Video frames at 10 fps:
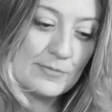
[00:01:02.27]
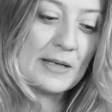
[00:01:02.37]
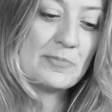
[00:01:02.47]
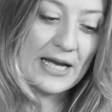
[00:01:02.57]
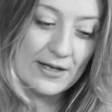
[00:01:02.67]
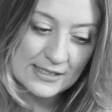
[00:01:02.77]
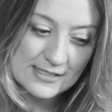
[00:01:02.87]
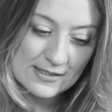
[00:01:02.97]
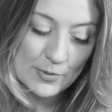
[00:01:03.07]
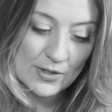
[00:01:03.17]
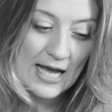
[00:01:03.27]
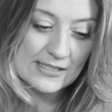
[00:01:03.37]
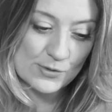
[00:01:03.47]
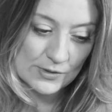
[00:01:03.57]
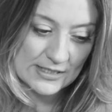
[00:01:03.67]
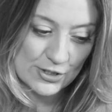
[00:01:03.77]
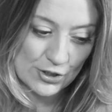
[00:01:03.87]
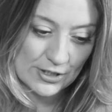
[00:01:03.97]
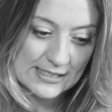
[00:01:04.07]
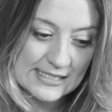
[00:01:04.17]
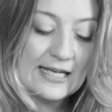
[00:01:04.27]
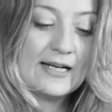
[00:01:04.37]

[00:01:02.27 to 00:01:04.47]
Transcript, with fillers: My parents are both high school teachers,